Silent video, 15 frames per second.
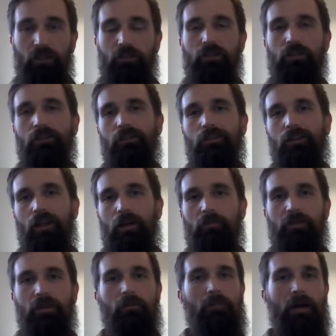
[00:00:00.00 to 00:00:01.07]
You can look
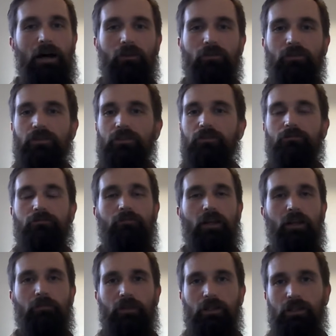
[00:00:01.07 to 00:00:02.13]
up the amounts,
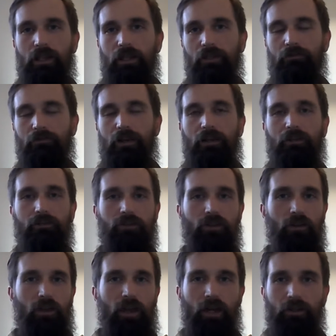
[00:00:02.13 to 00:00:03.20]
recommended daily values,
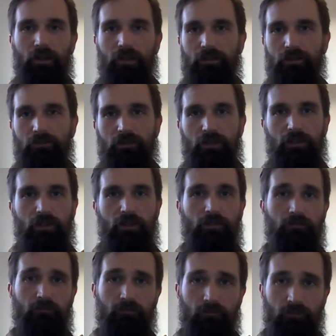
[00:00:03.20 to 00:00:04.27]
all that. That stuff's easy
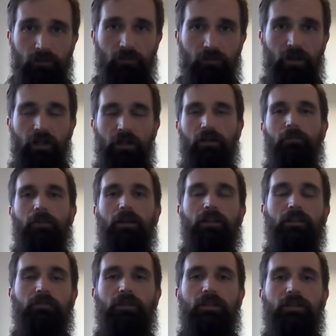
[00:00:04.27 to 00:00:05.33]
to find out. I'm not
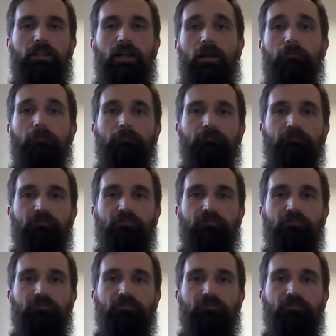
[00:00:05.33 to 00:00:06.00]
going to spend time